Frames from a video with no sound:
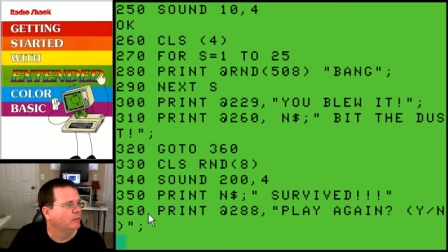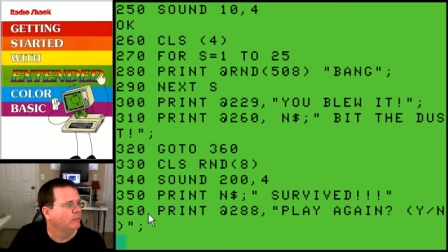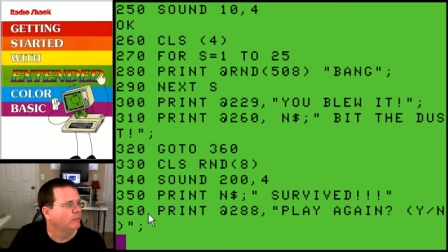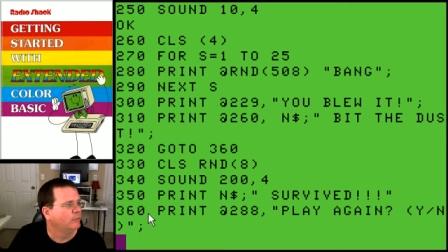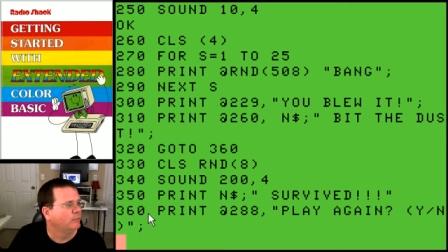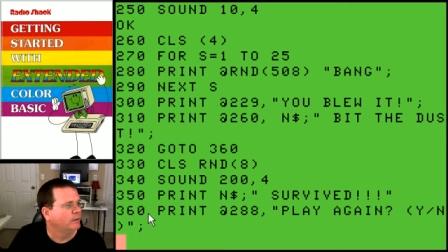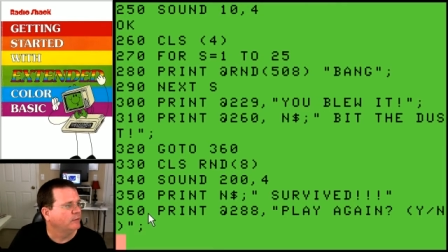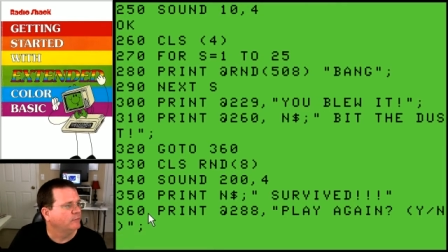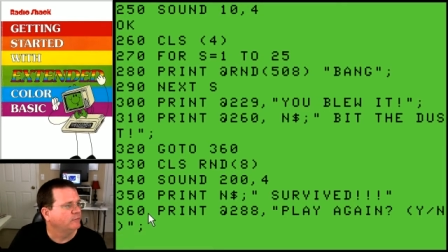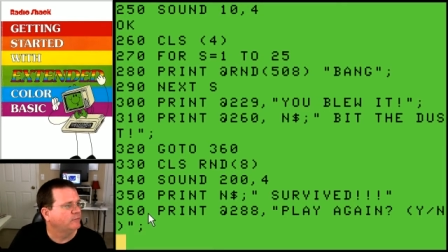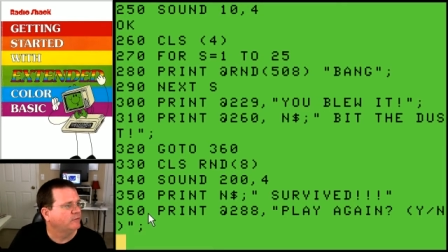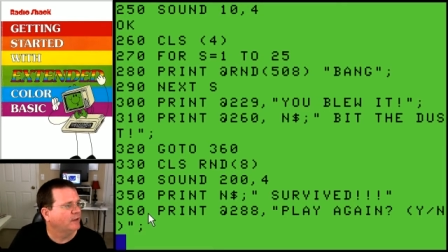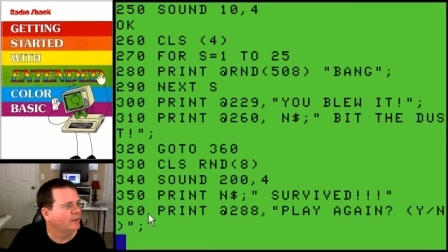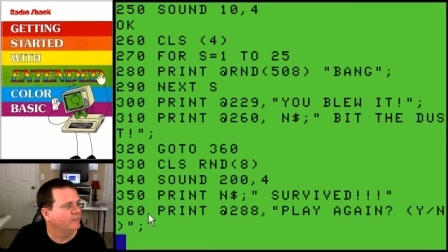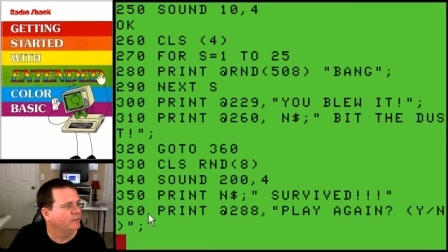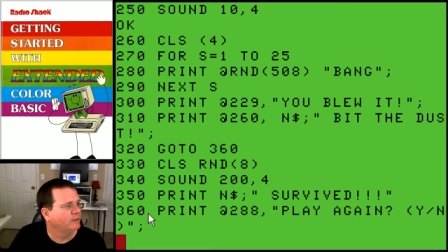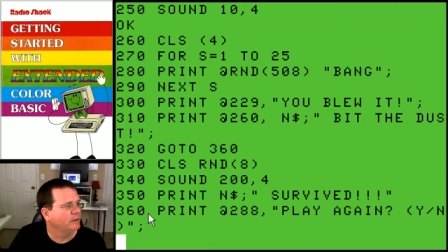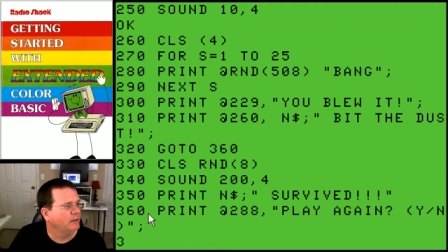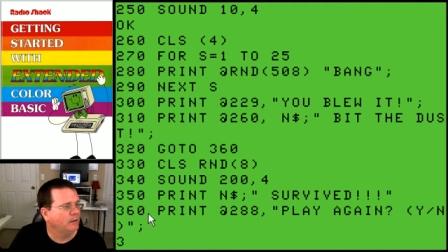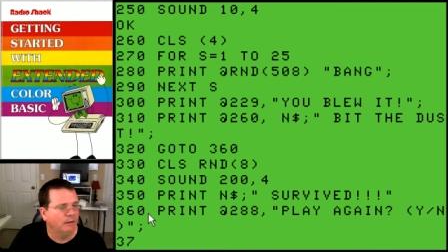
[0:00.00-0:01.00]

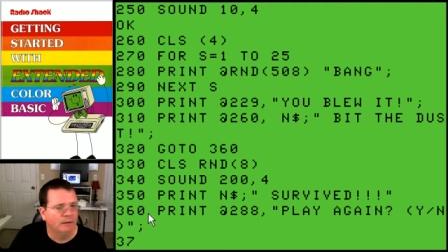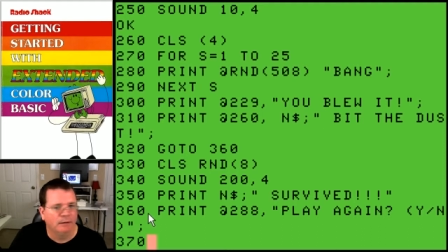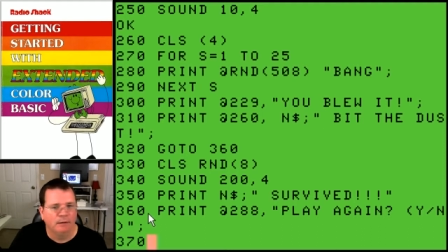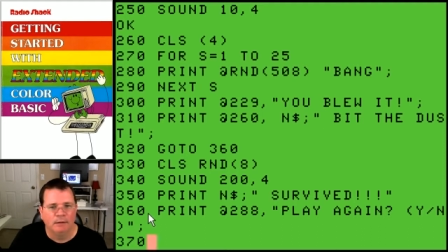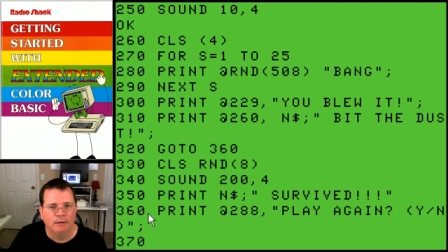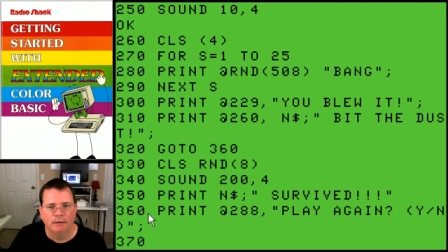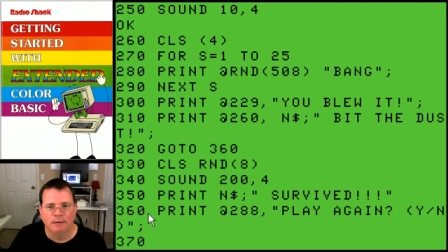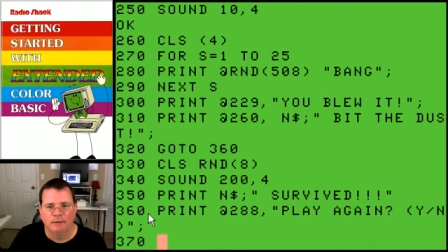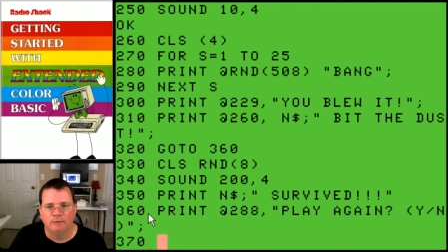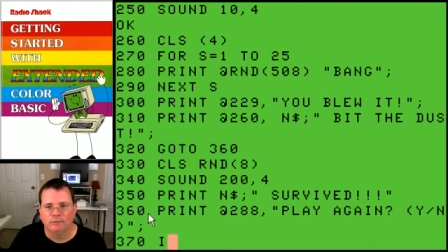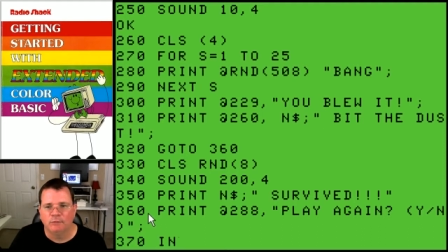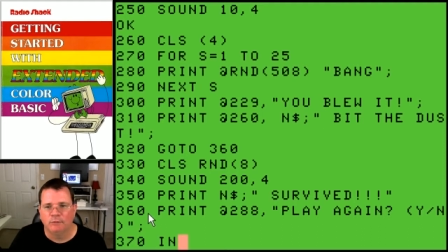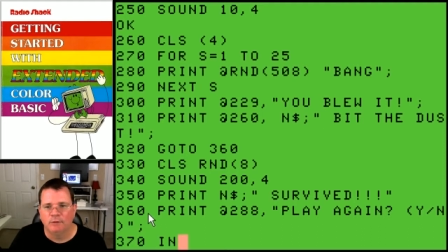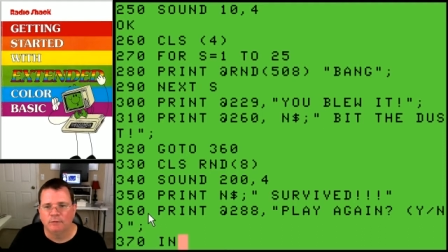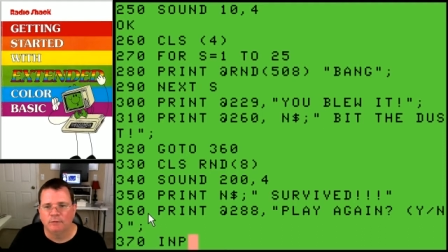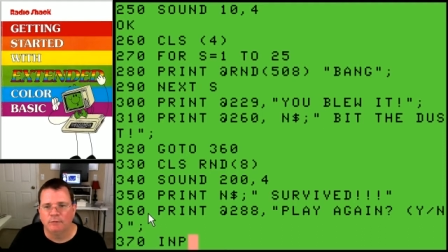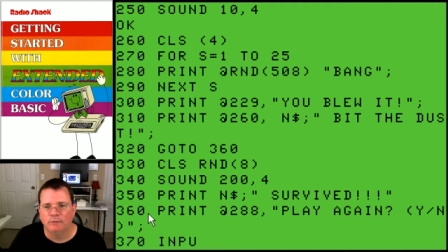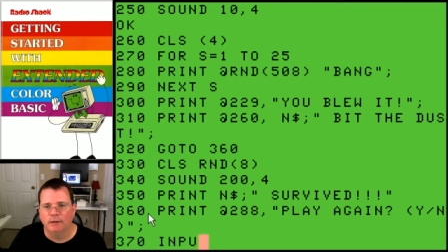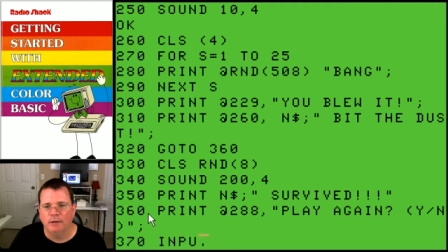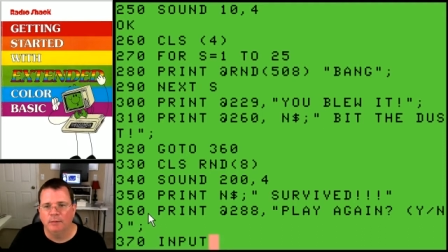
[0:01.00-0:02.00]
370 is
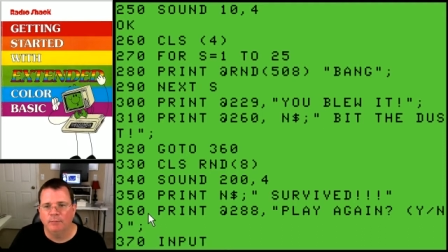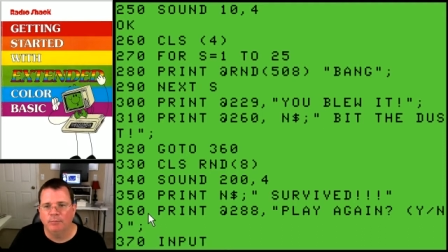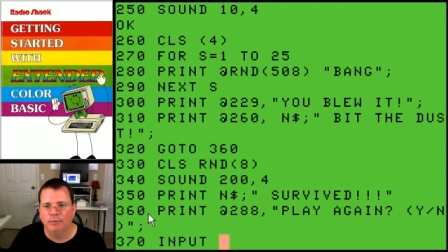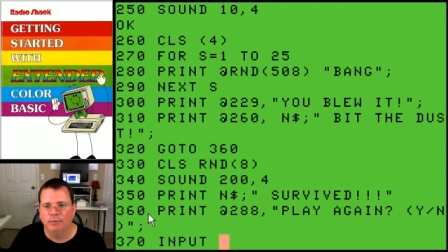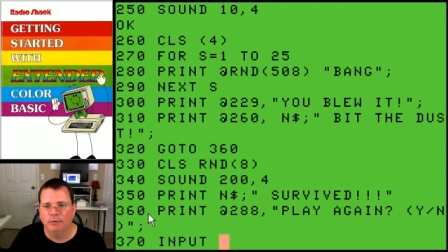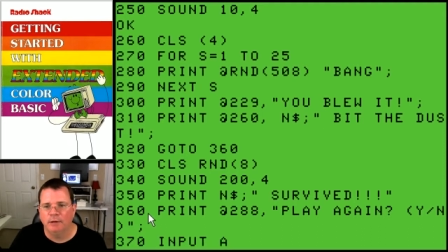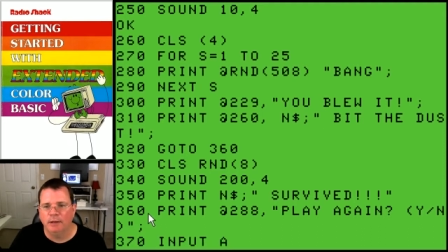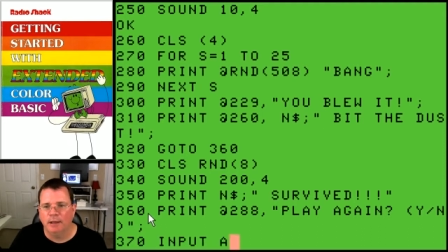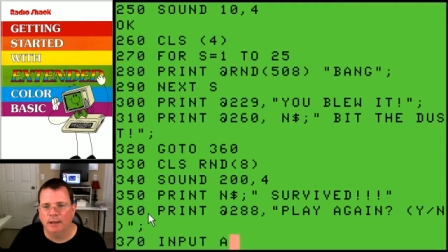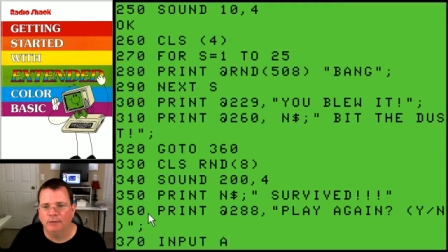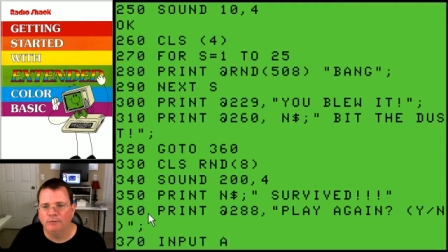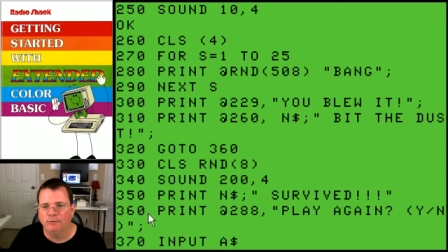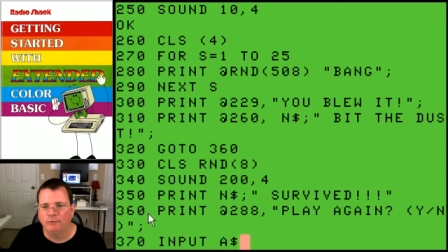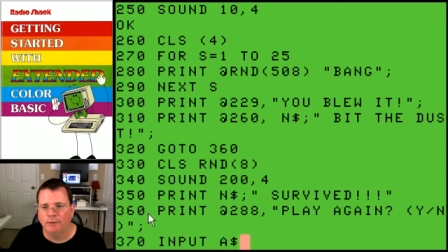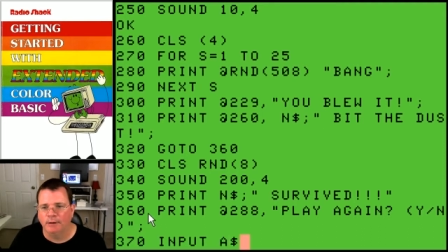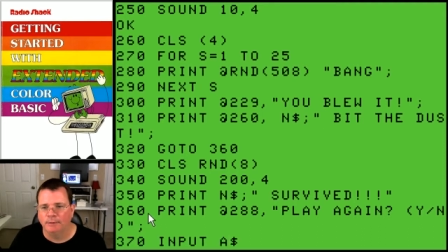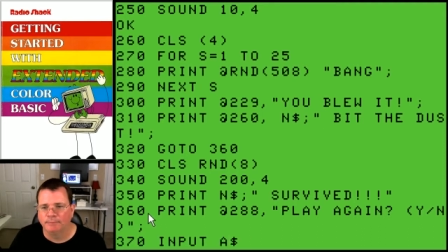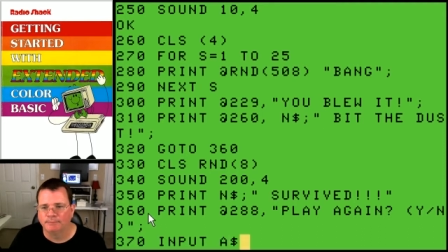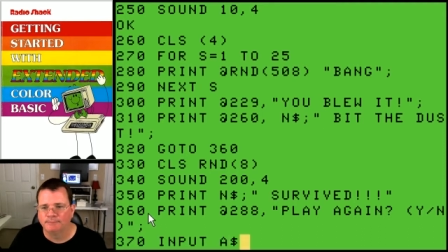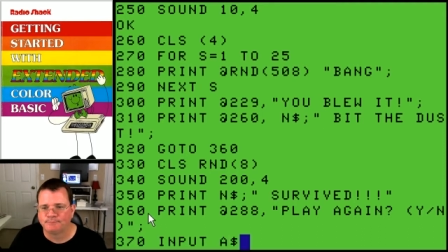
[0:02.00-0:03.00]
going to input a string.